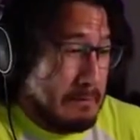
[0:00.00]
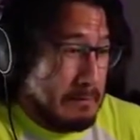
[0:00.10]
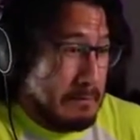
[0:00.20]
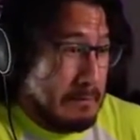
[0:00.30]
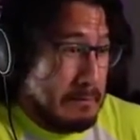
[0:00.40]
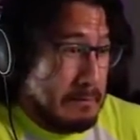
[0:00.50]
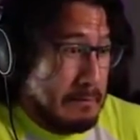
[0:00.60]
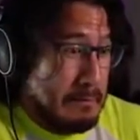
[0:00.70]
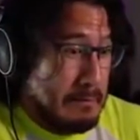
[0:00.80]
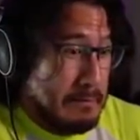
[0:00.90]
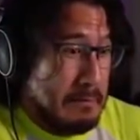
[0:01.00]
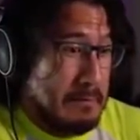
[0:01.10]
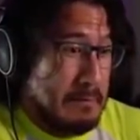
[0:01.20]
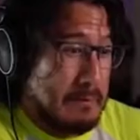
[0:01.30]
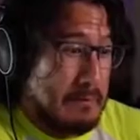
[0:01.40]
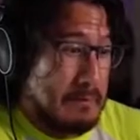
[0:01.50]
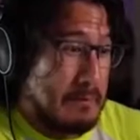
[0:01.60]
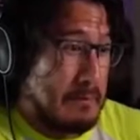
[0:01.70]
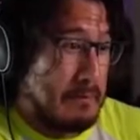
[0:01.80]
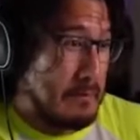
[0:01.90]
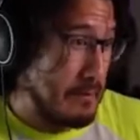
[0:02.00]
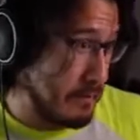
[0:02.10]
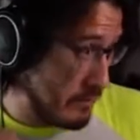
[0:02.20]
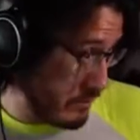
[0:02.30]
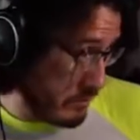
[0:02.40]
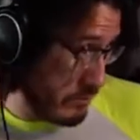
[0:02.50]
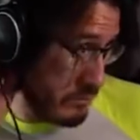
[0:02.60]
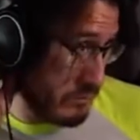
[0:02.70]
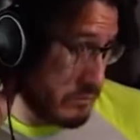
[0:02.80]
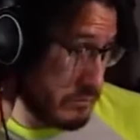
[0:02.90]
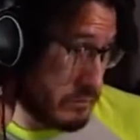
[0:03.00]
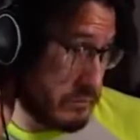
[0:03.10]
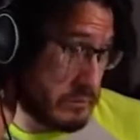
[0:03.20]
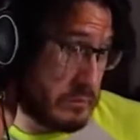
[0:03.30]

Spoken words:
Nobody speaks.